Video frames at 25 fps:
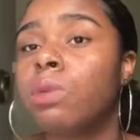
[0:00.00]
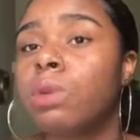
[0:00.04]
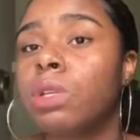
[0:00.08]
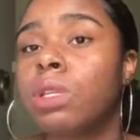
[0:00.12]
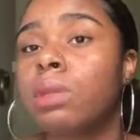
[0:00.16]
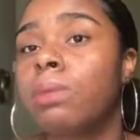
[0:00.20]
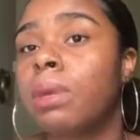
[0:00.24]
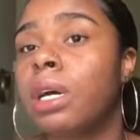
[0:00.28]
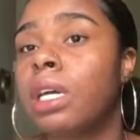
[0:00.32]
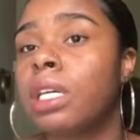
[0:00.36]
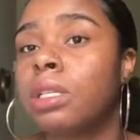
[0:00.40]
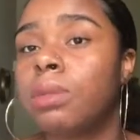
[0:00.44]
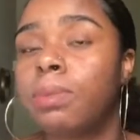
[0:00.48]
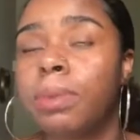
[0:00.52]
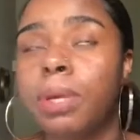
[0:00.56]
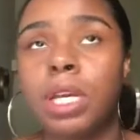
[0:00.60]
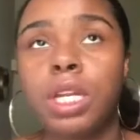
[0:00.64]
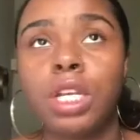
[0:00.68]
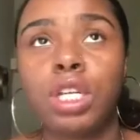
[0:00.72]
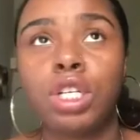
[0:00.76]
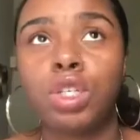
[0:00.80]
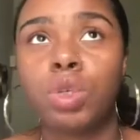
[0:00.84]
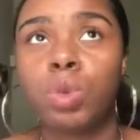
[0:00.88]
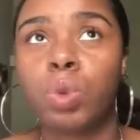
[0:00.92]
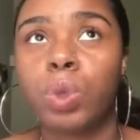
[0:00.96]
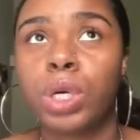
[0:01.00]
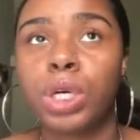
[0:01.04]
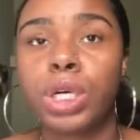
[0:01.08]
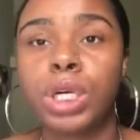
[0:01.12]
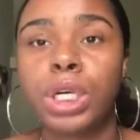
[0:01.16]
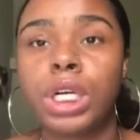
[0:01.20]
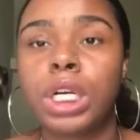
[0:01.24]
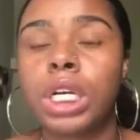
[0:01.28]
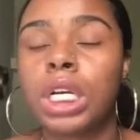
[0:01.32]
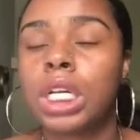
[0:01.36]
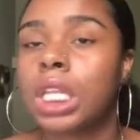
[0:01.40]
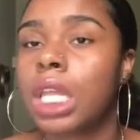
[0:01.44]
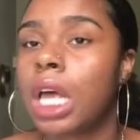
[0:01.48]
with my Spanish
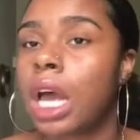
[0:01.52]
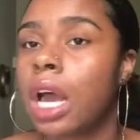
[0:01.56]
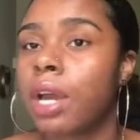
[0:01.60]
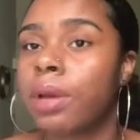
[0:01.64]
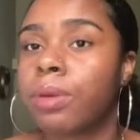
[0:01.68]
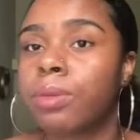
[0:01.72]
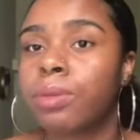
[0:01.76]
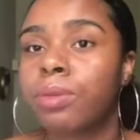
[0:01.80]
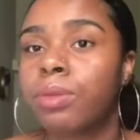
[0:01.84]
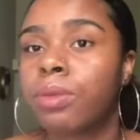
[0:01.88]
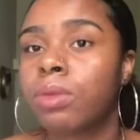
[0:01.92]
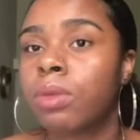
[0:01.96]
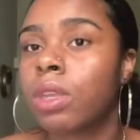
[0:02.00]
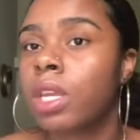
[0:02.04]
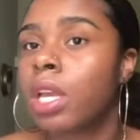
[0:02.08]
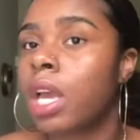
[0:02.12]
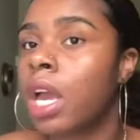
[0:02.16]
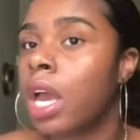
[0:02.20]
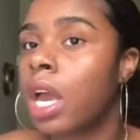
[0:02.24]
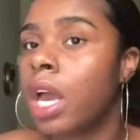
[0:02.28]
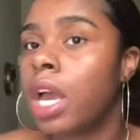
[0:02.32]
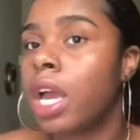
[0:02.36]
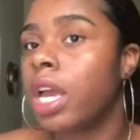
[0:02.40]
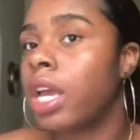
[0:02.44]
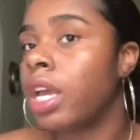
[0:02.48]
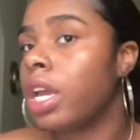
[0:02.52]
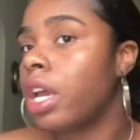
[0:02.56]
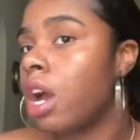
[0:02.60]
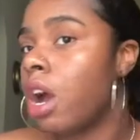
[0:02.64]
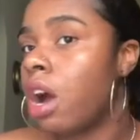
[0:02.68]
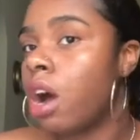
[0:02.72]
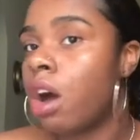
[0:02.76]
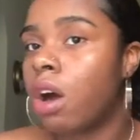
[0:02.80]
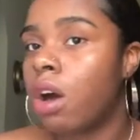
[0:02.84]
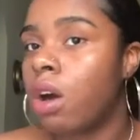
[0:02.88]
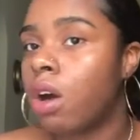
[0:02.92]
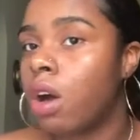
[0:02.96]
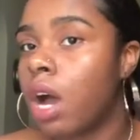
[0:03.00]
work. Like,
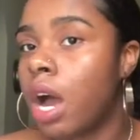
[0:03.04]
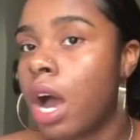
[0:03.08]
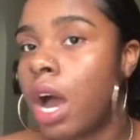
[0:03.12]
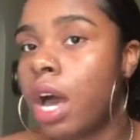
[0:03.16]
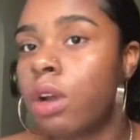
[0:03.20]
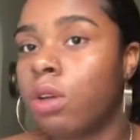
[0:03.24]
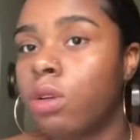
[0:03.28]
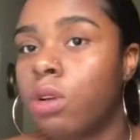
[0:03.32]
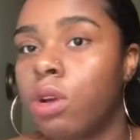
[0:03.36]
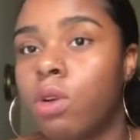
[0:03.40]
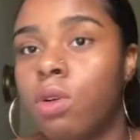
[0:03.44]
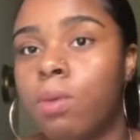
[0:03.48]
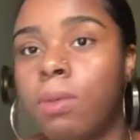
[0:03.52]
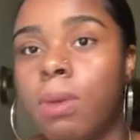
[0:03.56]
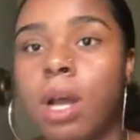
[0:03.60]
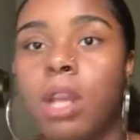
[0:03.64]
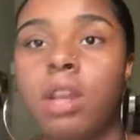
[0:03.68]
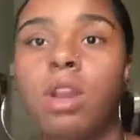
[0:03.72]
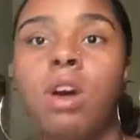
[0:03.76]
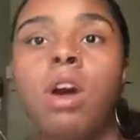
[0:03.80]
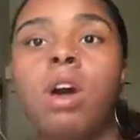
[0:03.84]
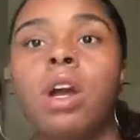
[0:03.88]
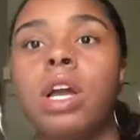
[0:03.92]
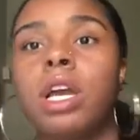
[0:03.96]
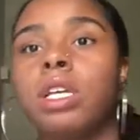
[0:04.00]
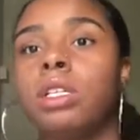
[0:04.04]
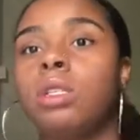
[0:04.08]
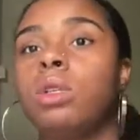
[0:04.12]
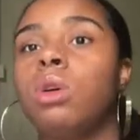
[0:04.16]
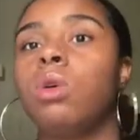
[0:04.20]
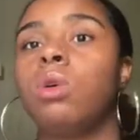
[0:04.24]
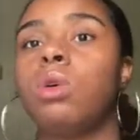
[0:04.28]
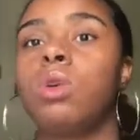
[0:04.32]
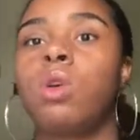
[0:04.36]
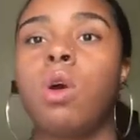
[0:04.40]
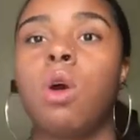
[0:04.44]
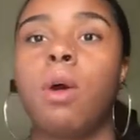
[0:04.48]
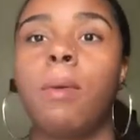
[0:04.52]
y'all, I don't know what my dog has
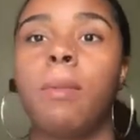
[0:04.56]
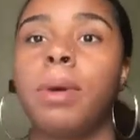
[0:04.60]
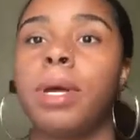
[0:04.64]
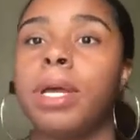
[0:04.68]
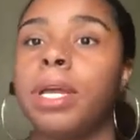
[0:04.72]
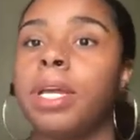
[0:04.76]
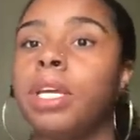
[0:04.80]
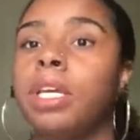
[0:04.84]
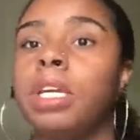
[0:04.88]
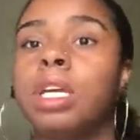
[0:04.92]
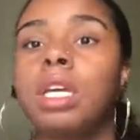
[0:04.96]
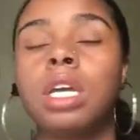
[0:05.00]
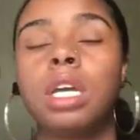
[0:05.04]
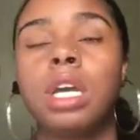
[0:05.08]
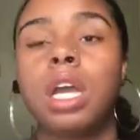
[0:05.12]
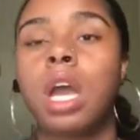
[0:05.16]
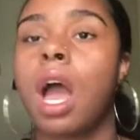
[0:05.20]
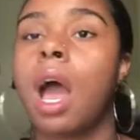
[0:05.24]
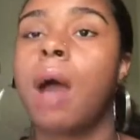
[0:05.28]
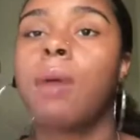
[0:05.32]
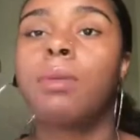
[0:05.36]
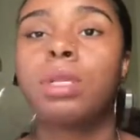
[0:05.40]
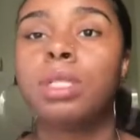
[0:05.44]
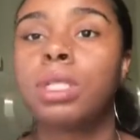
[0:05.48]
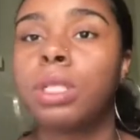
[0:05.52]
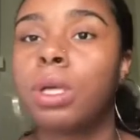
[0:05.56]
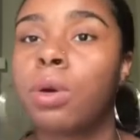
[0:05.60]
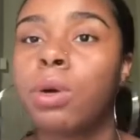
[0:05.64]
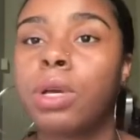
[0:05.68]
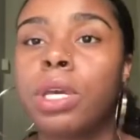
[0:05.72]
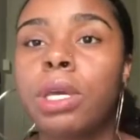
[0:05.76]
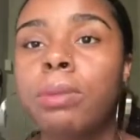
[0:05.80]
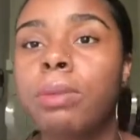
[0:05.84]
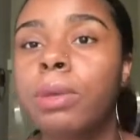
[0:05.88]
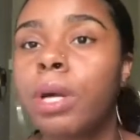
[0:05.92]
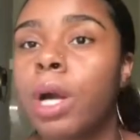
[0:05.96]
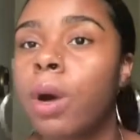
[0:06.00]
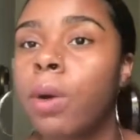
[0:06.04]
going on, but I'm just gonna
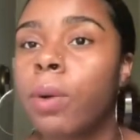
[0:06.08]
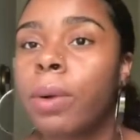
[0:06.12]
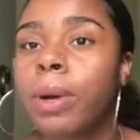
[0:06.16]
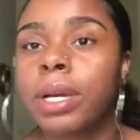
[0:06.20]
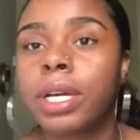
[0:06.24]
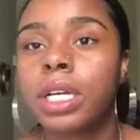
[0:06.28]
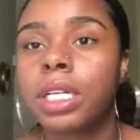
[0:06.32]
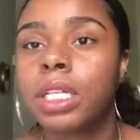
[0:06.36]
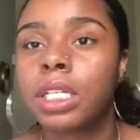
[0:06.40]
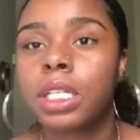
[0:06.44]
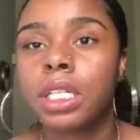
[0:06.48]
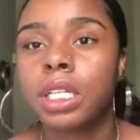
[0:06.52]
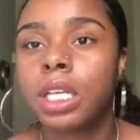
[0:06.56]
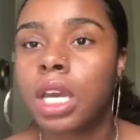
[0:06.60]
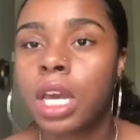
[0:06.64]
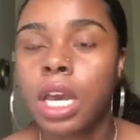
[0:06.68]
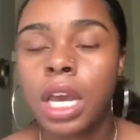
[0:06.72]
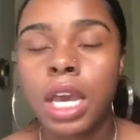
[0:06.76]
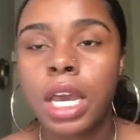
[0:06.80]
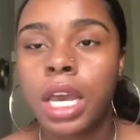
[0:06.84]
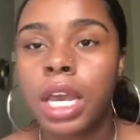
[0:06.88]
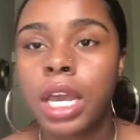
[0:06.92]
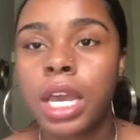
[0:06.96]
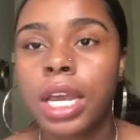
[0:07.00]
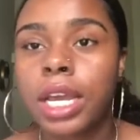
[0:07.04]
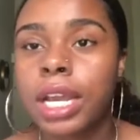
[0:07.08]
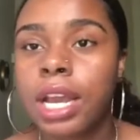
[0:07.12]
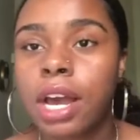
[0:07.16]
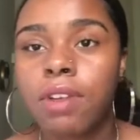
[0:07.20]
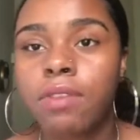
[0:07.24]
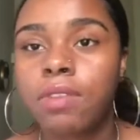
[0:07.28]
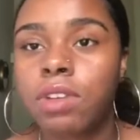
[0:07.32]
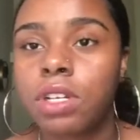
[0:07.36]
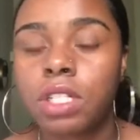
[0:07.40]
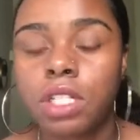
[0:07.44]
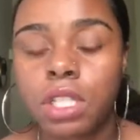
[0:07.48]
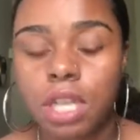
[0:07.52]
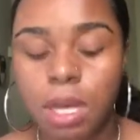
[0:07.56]
keep going because he's not
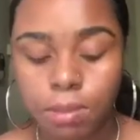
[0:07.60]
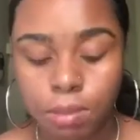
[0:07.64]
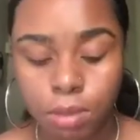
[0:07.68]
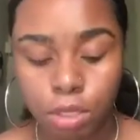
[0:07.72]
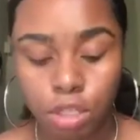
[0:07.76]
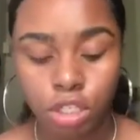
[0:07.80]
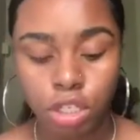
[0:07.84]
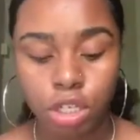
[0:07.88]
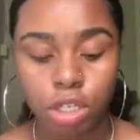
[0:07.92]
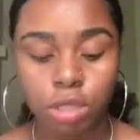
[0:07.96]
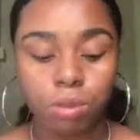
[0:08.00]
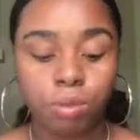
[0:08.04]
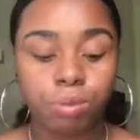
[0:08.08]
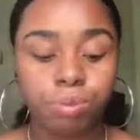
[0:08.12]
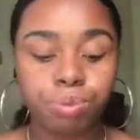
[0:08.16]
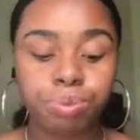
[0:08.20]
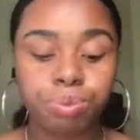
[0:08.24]
gonna stop the show.